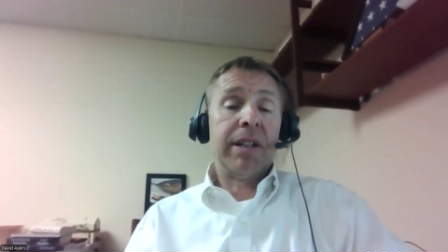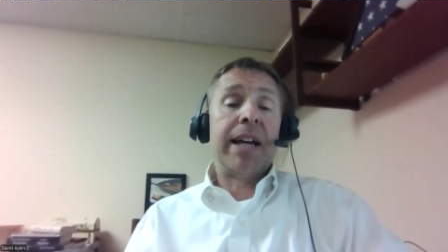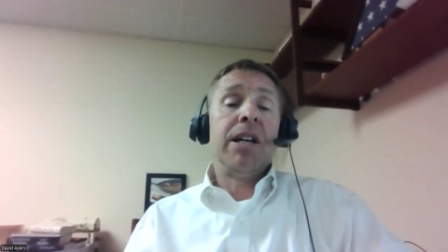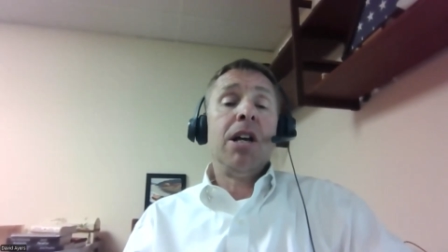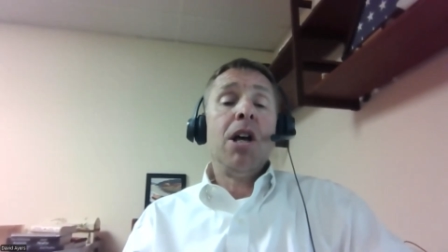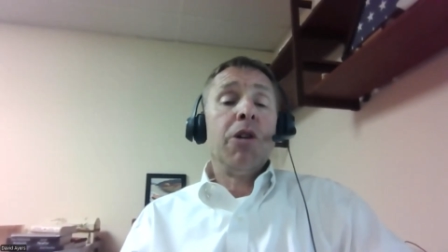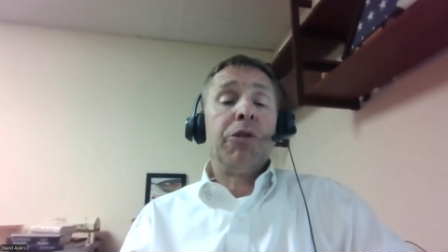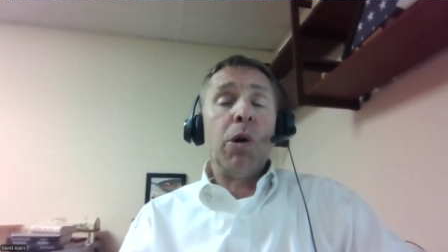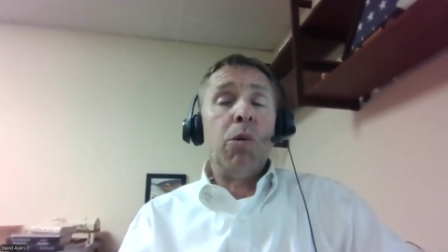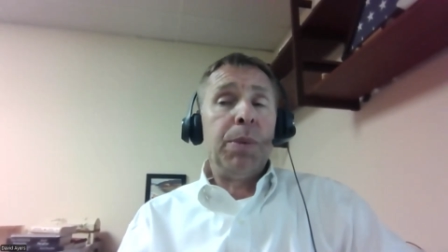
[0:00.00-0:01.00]
Okay.
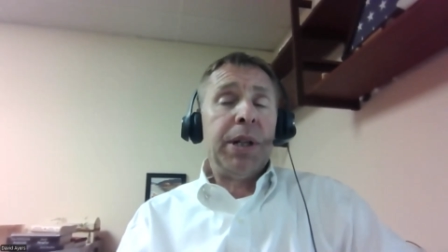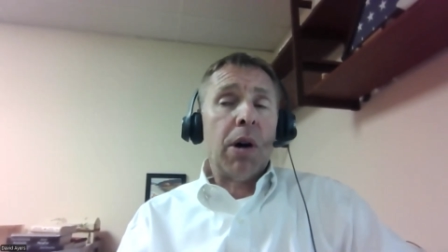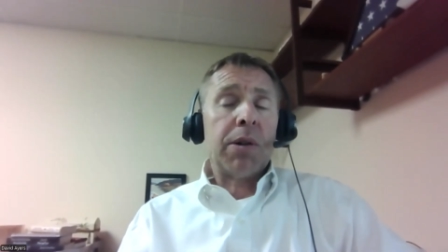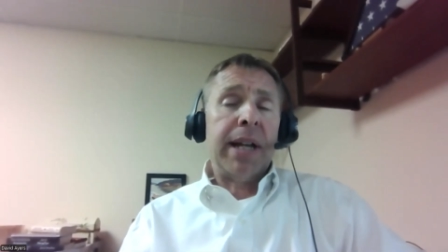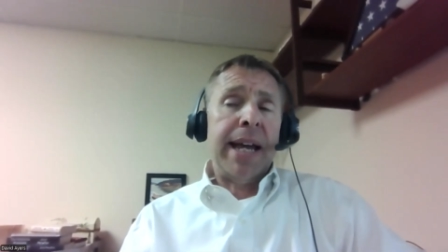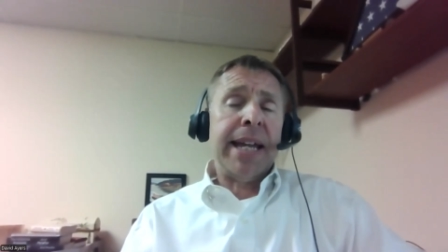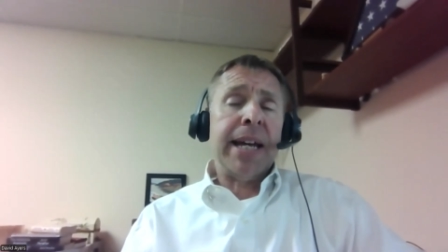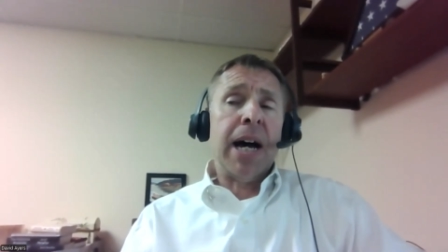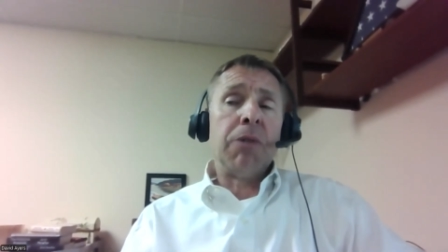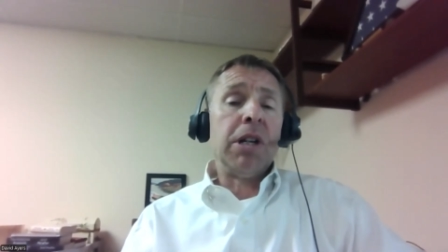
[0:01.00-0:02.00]
So we talked
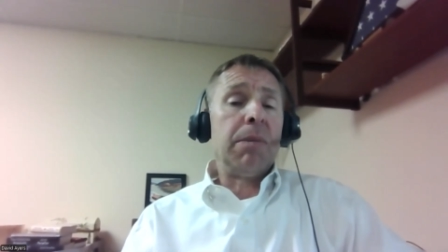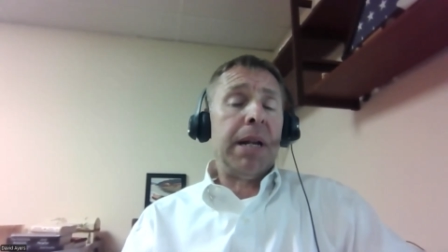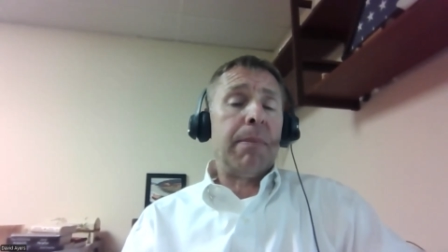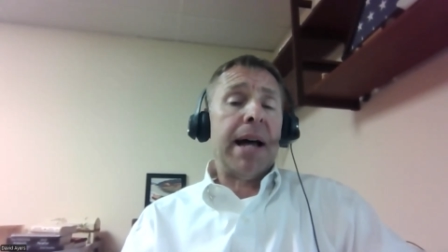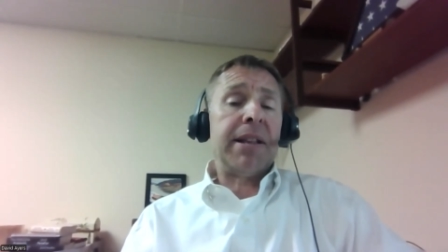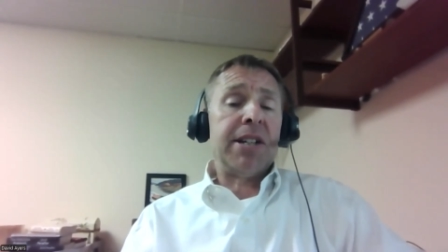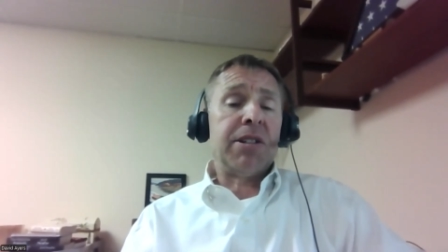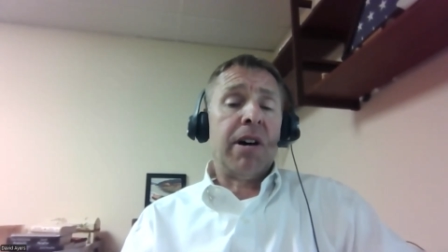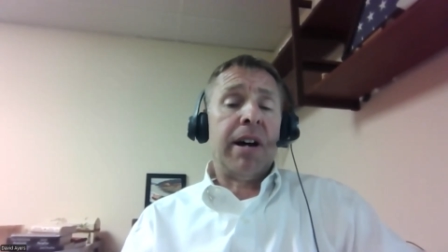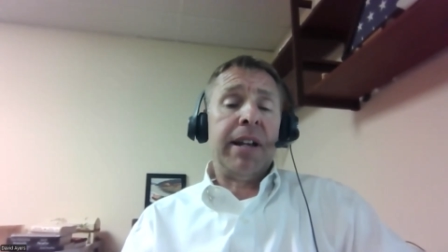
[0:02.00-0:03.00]
a little bit about this
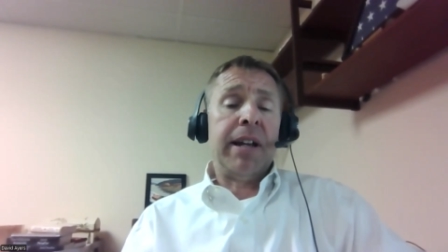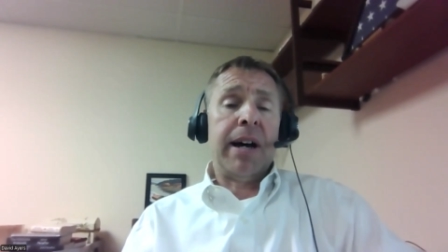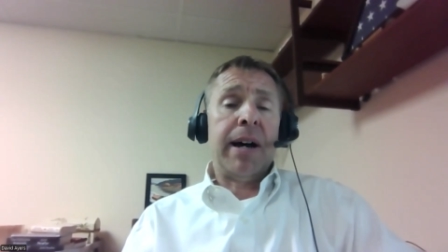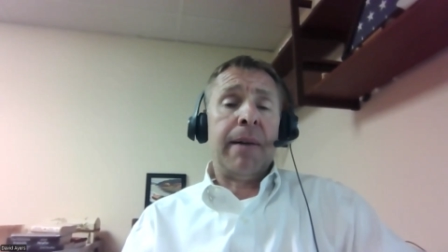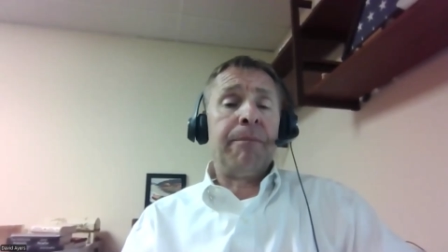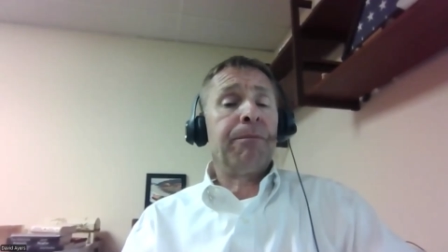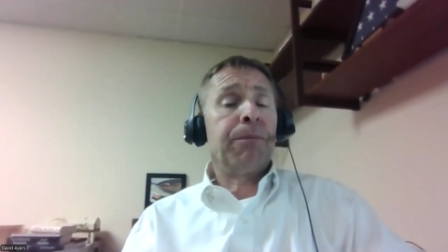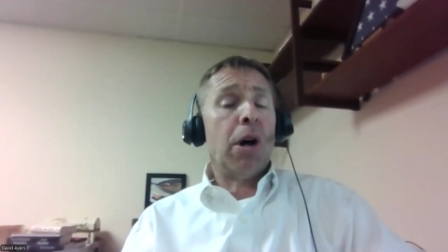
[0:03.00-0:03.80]
on the